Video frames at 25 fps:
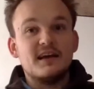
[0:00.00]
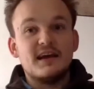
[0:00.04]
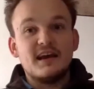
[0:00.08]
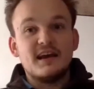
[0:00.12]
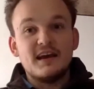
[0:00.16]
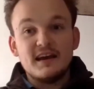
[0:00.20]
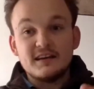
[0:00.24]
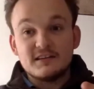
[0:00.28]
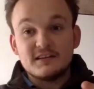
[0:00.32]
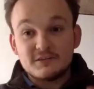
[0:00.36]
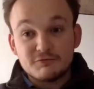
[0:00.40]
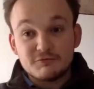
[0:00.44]

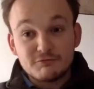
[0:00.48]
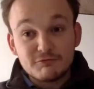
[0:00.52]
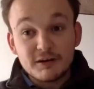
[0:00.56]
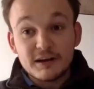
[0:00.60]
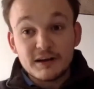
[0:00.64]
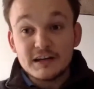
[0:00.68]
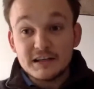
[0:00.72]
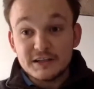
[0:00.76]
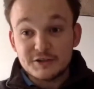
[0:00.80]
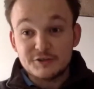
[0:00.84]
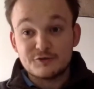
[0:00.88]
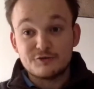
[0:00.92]
it's
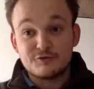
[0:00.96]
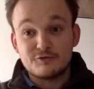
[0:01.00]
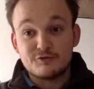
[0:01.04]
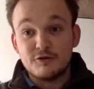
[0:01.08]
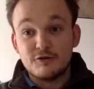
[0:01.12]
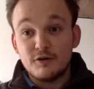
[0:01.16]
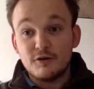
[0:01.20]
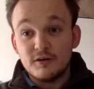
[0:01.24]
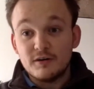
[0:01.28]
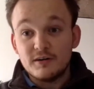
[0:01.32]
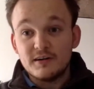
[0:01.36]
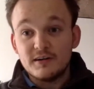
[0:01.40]
really
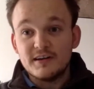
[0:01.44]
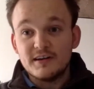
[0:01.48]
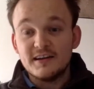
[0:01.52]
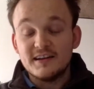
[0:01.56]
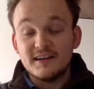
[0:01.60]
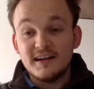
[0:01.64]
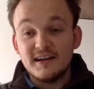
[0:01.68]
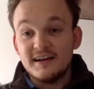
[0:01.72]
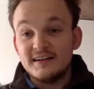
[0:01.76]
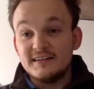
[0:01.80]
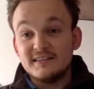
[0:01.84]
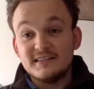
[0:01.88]
strong,
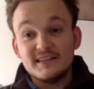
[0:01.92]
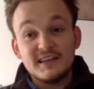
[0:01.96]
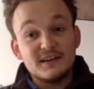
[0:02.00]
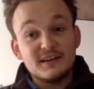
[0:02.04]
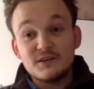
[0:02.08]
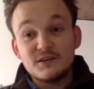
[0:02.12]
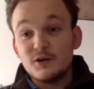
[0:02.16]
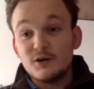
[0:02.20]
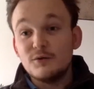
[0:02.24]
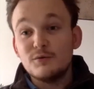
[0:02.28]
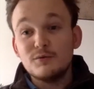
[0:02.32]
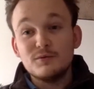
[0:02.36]
and they
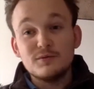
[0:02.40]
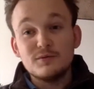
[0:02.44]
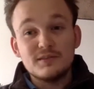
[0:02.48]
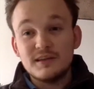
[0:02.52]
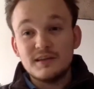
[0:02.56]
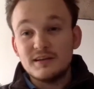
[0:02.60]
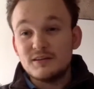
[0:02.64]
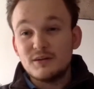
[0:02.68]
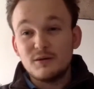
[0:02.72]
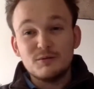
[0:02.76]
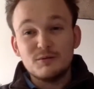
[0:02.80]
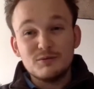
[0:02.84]
don't
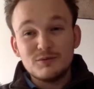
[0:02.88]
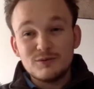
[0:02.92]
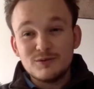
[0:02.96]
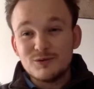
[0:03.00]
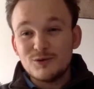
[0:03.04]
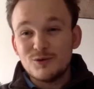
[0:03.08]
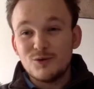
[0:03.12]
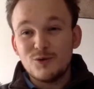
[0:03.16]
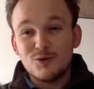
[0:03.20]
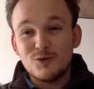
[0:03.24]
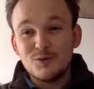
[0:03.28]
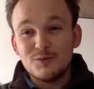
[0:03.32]

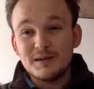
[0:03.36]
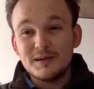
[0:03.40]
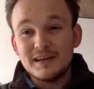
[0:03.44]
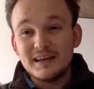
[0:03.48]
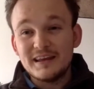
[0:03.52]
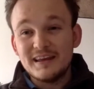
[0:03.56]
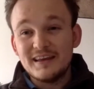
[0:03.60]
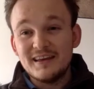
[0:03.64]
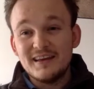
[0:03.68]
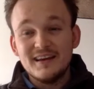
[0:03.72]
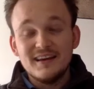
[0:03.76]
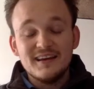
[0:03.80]

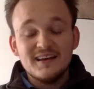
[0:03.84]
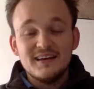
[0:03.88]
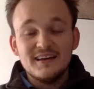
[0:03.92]
normally